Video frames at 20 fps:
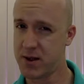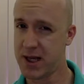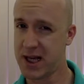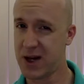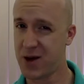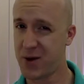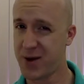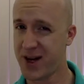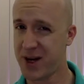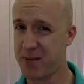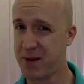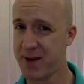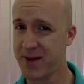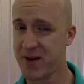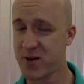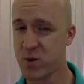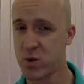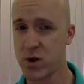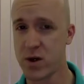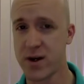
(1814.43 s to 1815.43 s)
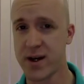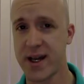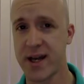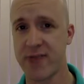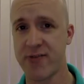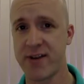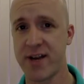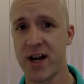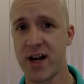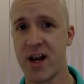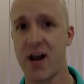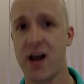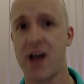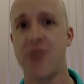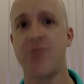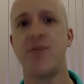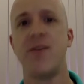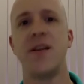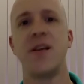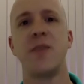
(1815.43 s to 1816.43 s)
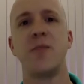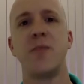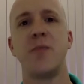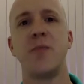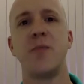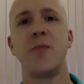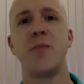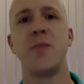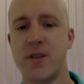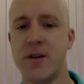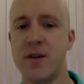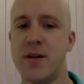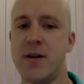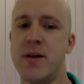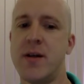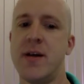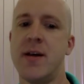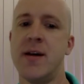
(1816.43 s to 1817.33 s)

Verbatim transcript: how are we going to make this work in real life for this person